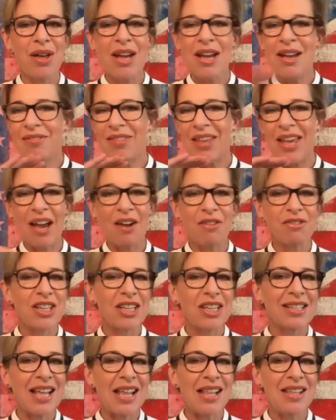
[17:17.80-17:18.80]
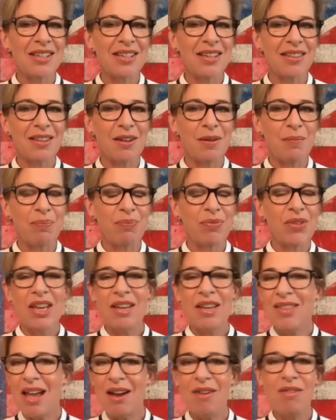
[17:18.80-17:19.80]
they have to censor them.
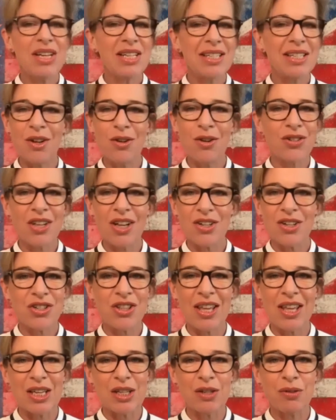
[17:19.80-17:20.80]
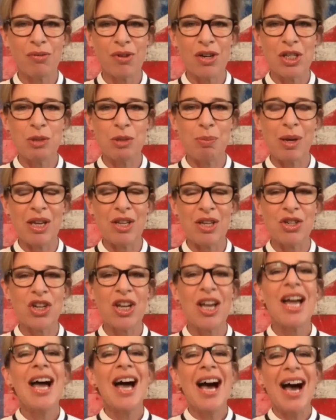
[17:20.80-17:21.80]
There is no such thing as free speech.
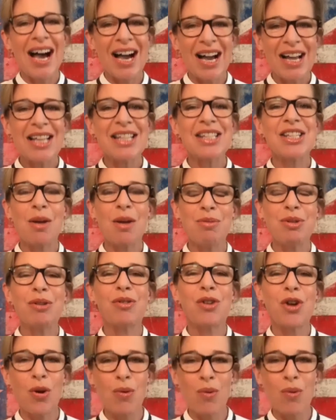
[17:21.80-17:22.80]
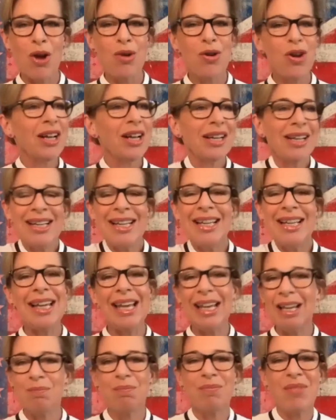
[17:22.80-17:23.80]
In terms of corona,
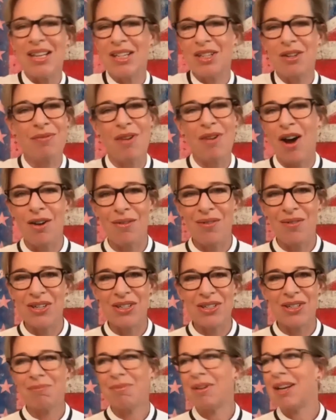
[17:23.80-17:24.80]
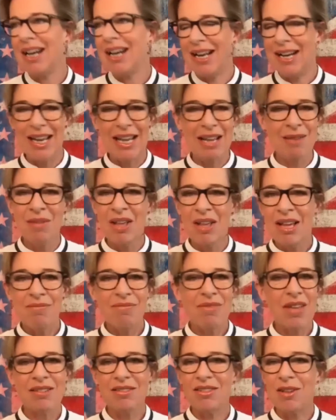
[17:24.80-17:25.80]
clearly there's a virus. Clearly
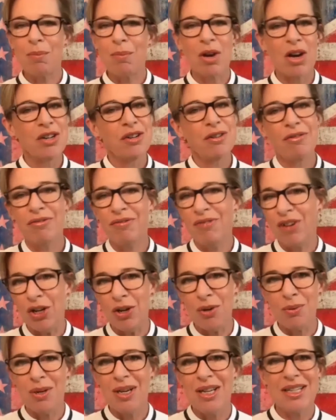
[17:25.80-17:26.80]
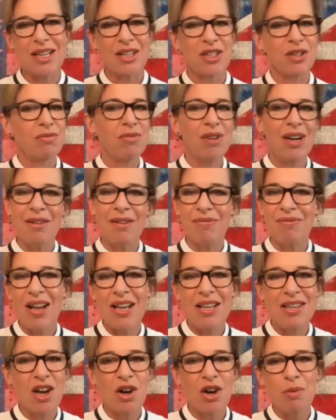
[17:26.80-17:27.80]
there's some kind of flu. It doesn't really
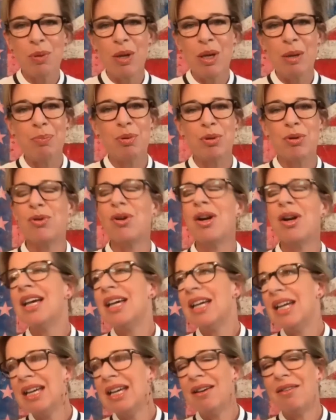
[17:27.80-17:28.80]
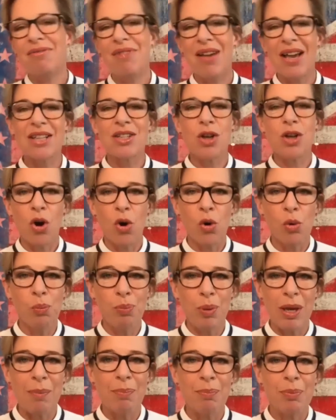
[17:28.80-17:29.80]
affect young people. It affects old
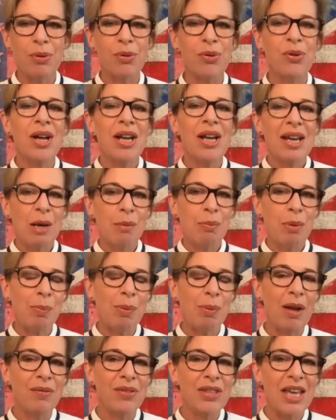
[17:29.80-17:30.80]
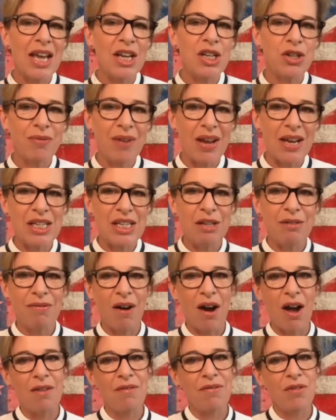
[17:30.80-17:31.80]
people and people over the age of
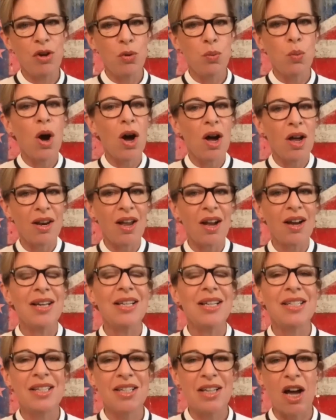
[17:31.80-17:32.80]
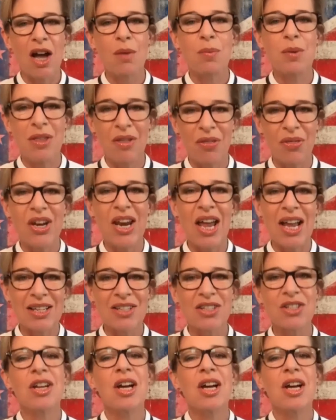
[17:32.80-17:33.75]
85 who were likely to die within the next